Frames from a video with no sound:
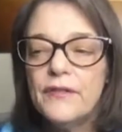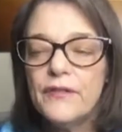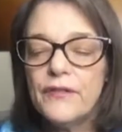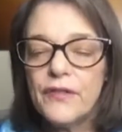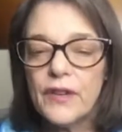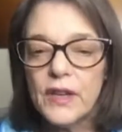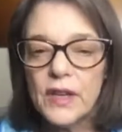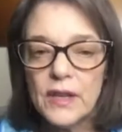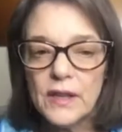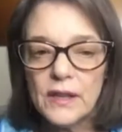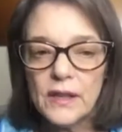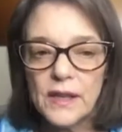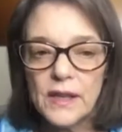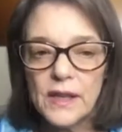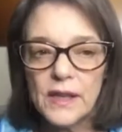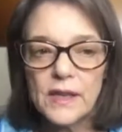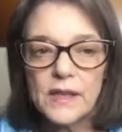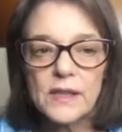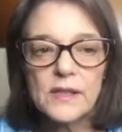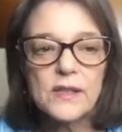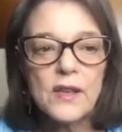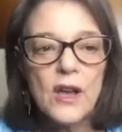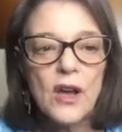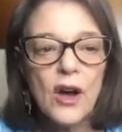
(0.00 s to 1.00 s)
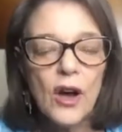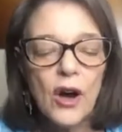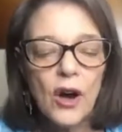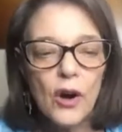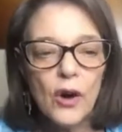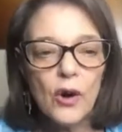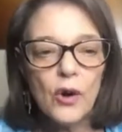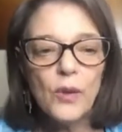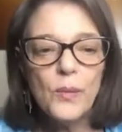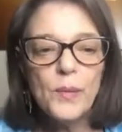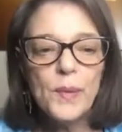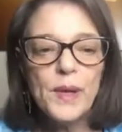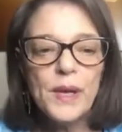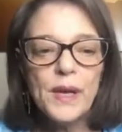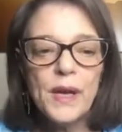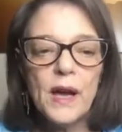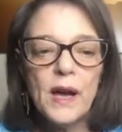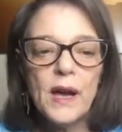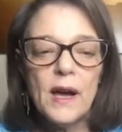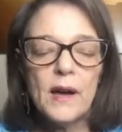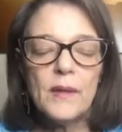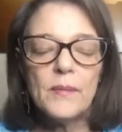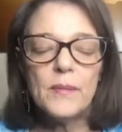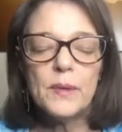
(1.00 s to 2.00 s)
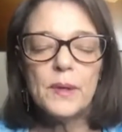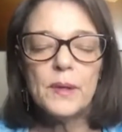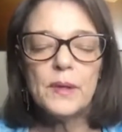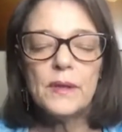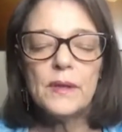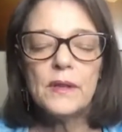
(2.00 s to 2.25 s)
feelings open up.